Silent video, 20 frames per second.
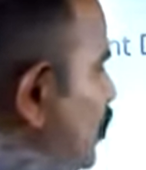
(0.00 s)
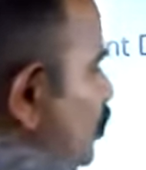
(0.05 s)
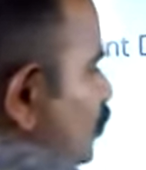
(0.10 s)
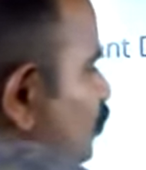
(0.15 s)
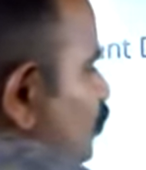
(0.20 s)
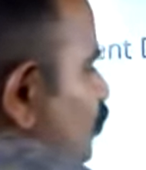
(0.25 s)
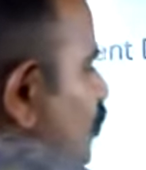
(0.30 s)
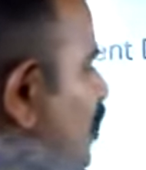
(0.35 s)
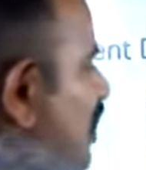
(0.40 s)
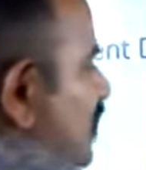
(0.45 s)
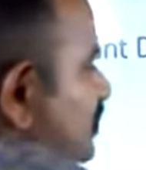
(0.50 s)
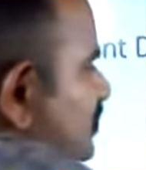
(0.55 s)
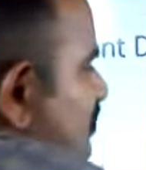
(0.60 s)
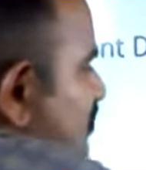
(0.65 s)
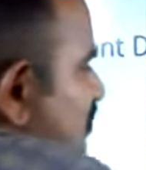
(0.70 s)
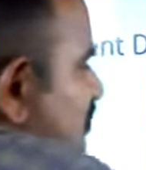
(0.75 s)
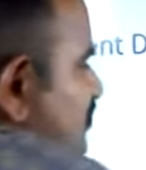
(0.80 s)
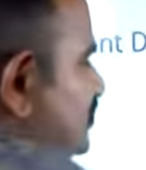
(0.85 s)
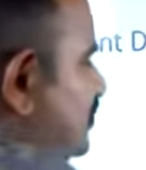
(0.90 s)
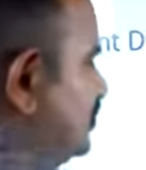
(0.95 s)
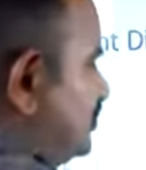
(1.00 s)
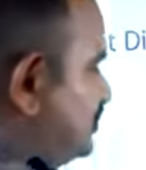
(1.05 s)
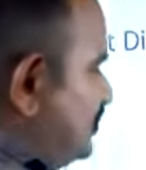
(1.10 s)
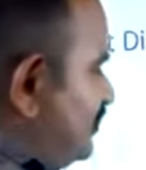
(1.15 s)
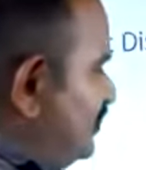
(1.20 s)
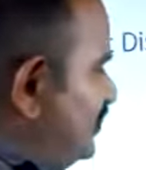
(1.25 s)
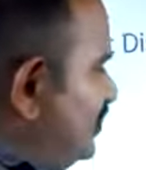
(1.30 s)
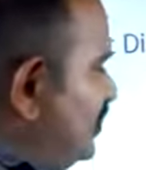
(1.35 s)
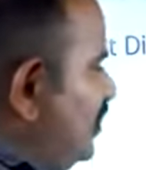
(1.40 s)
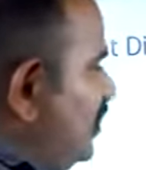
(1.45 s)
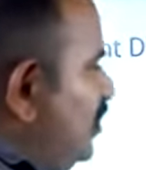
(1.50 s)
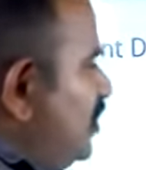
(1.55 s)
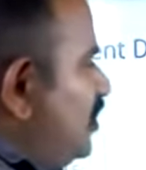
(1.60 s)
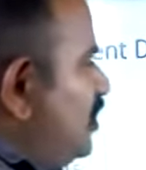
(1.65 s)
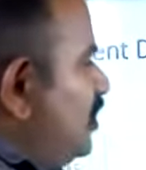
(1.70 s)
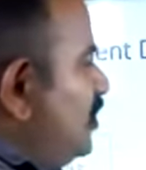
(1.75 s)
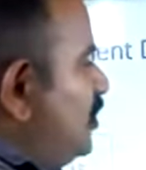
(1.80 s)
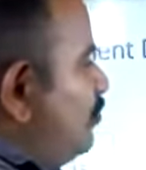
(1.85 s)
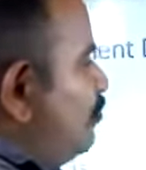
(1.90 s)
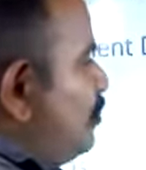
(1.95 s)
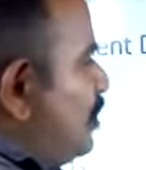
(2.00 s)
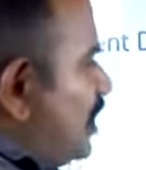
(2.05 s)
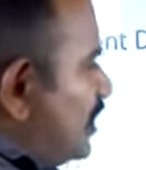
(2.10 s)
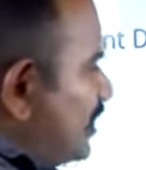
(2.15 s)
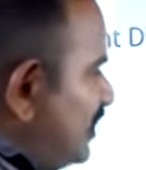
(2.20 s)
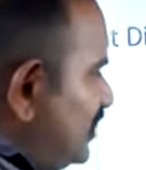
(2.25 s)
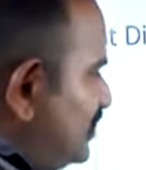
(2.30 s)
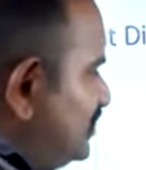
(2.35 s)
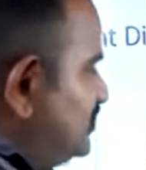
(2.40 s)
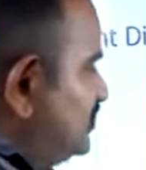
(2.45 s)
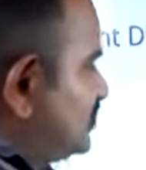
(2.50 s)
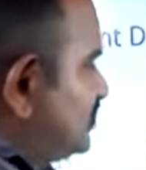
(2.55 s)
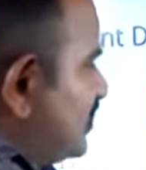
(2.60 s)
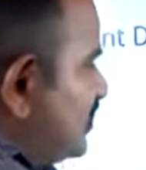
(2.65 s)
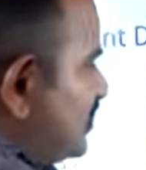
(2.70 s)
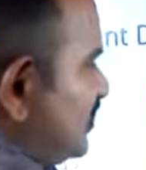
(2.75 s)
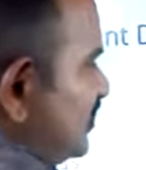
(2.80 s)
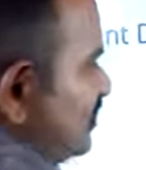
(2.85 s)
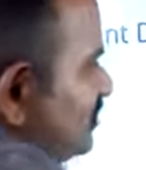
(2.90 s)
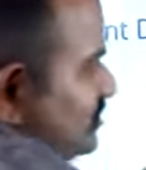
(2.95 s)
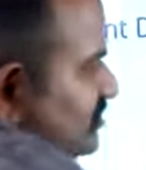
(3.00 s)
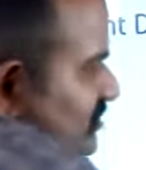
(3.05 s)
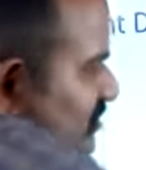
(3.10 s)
So as the 7 bar LEDs are arranged